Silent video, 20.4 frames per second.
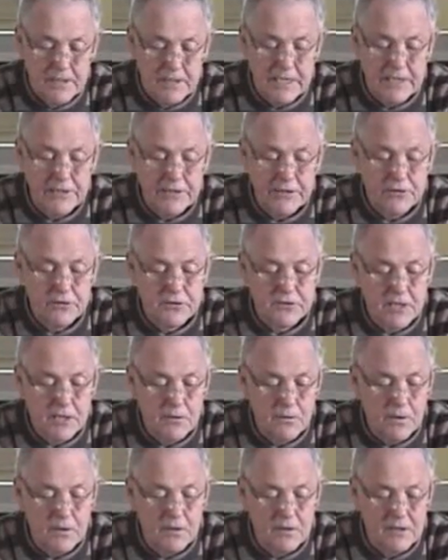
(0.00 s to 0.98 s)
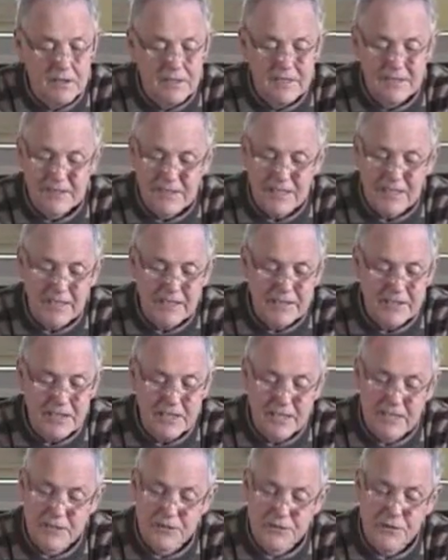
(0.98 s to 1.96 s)
And then you could say, well, that
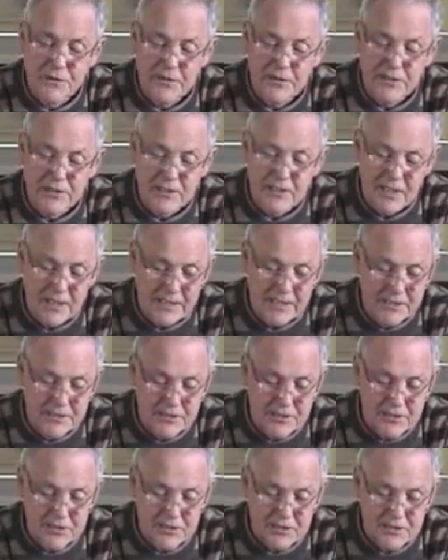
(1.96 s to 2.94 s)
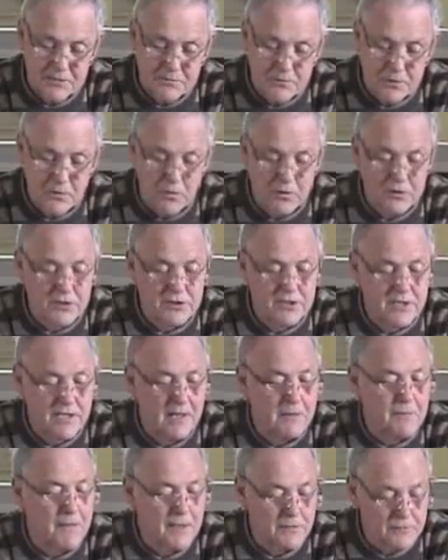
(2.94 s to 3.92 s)
idea is very nice, but what does
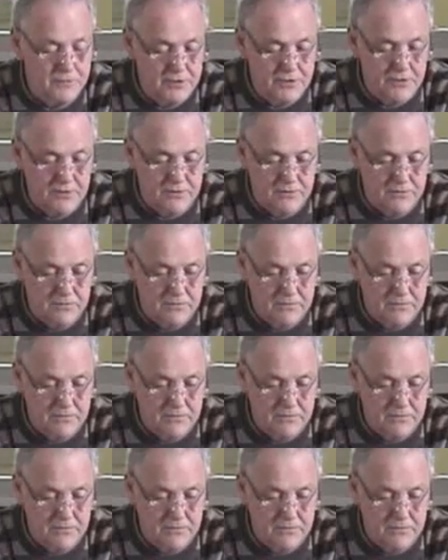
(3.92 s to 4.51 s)
it amount to?